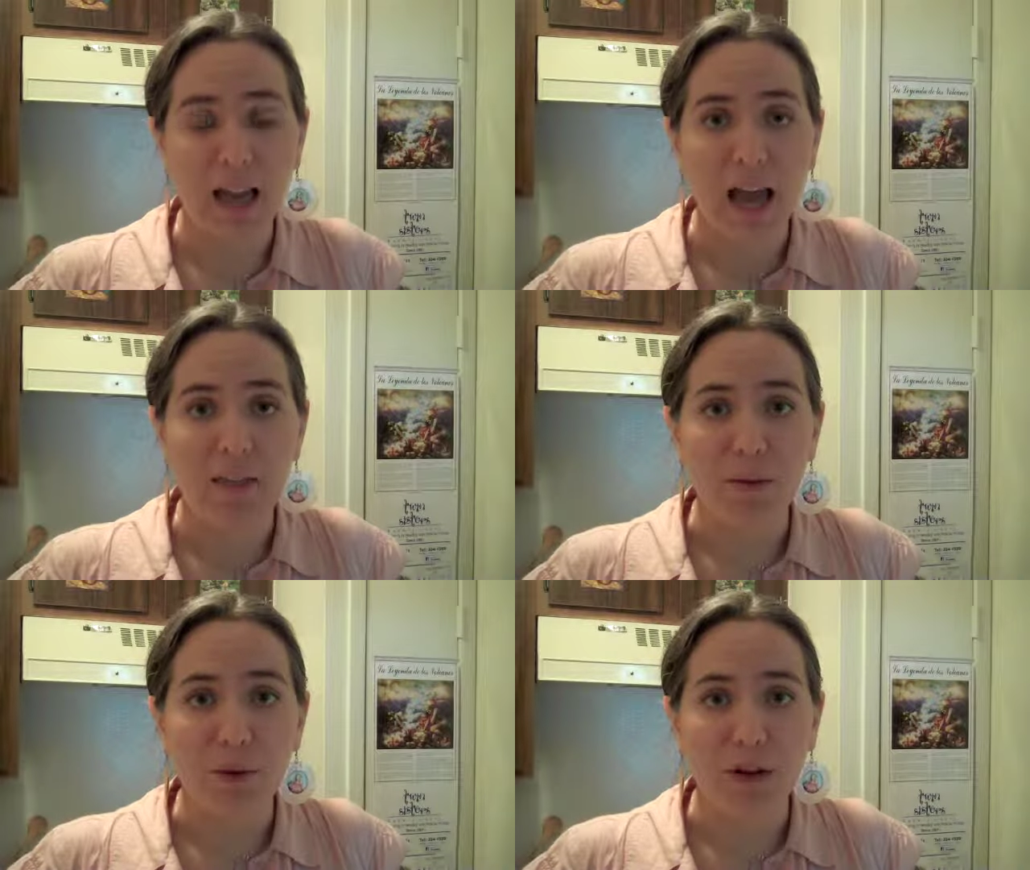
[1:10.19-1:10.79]

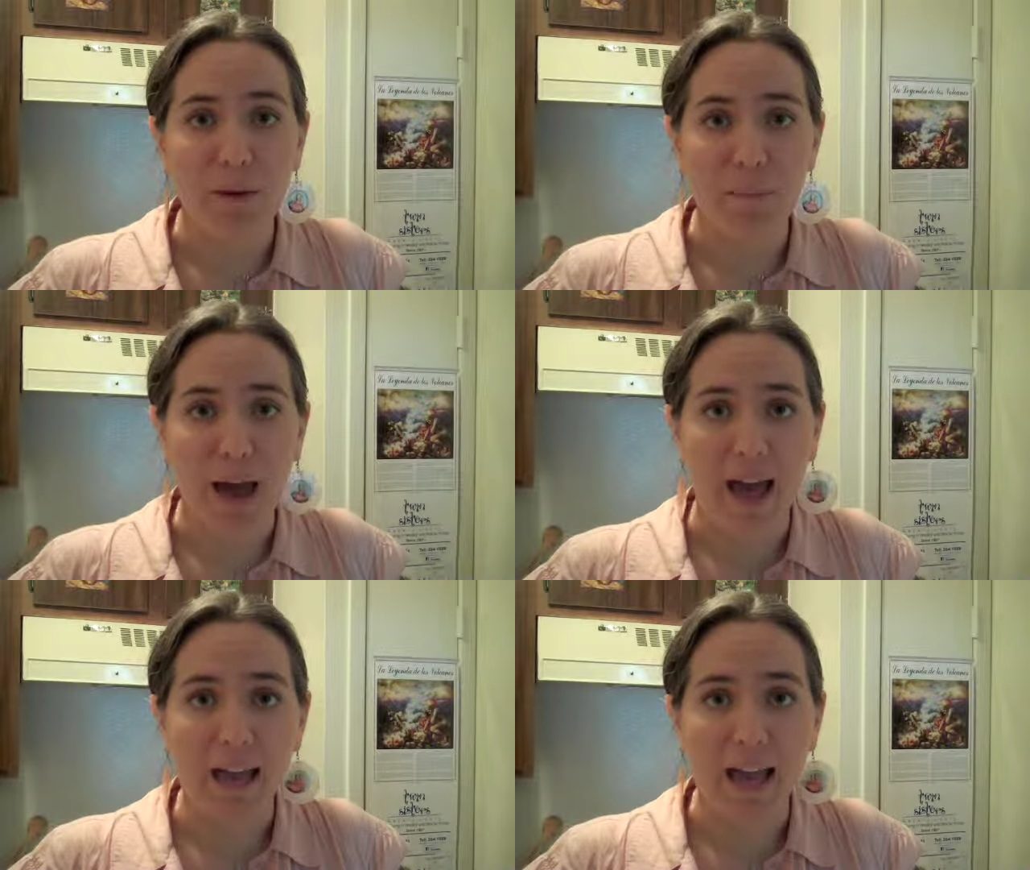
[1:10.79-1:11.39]
and then we'll come
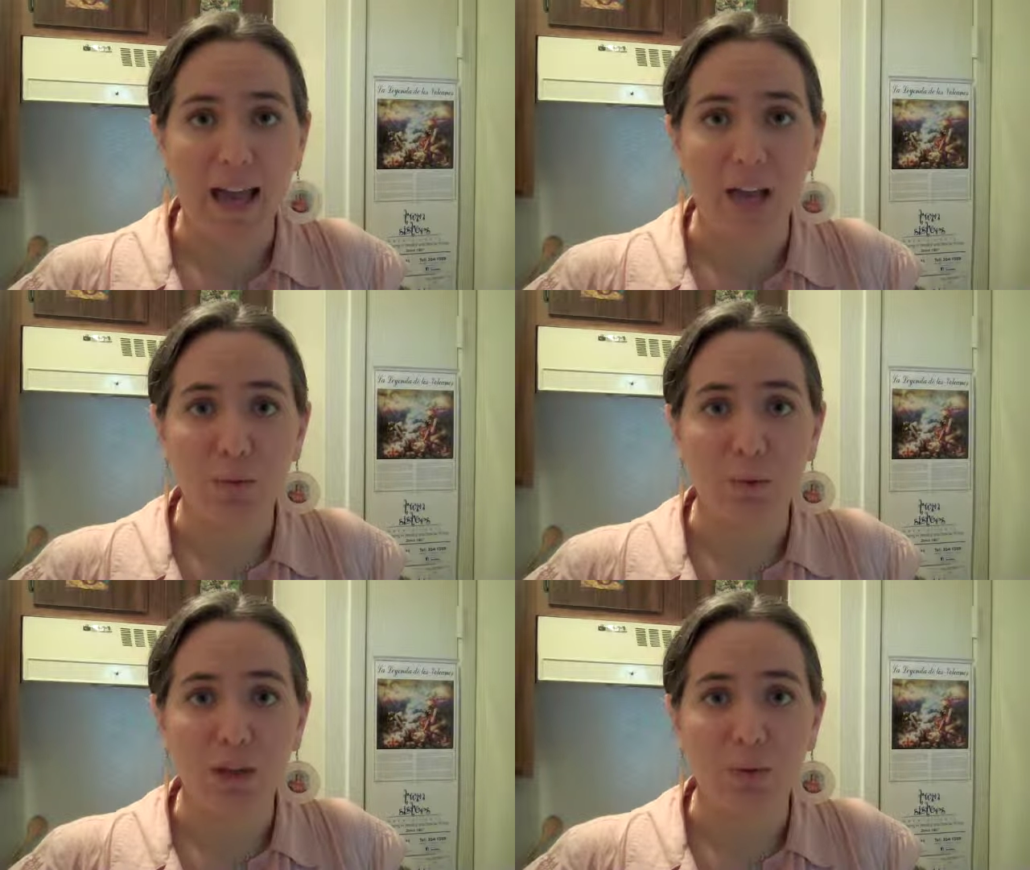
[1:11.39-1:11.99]
back
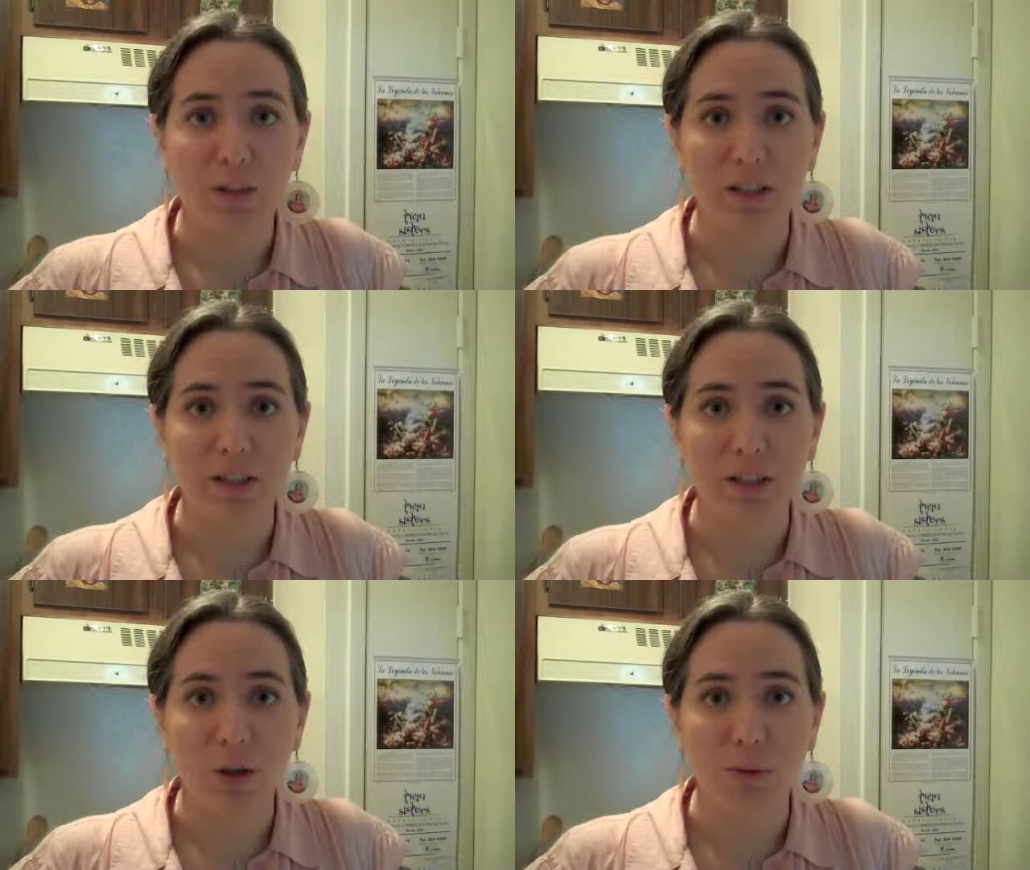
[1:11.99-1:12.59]
and we
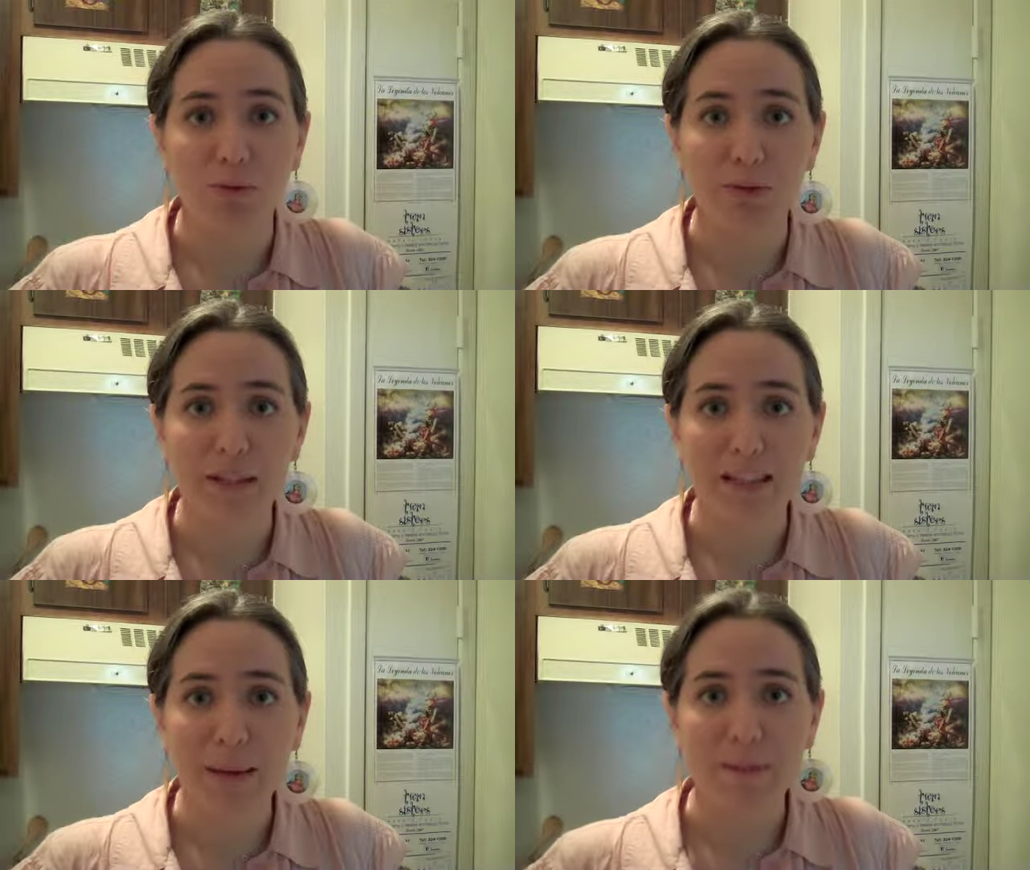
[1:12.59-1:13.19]
will go through the
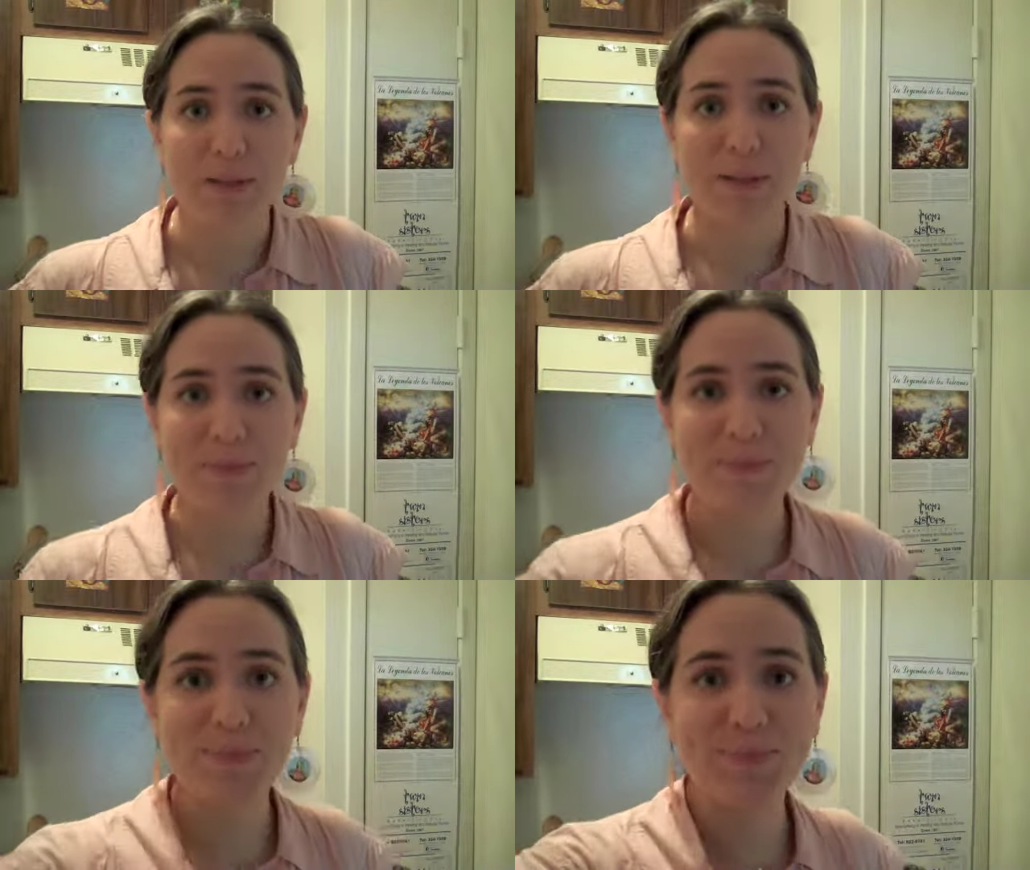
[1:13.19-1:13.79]
steps.
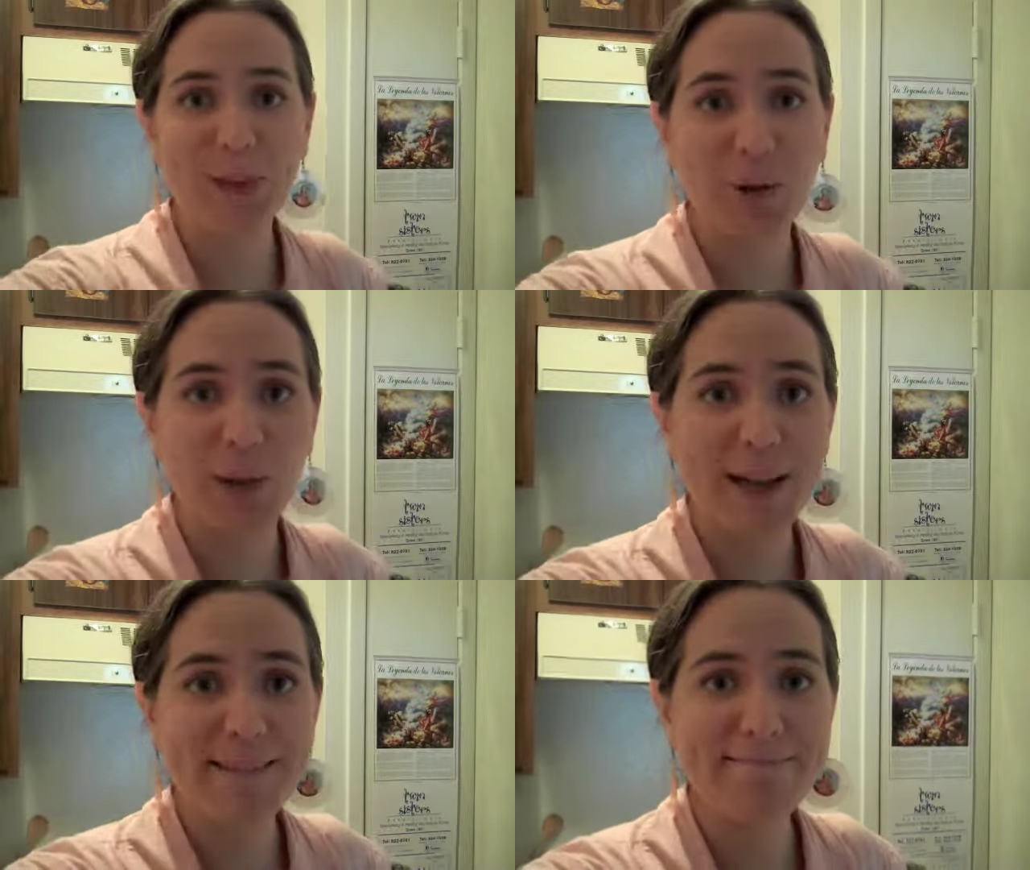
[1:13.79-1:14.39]
Hold on.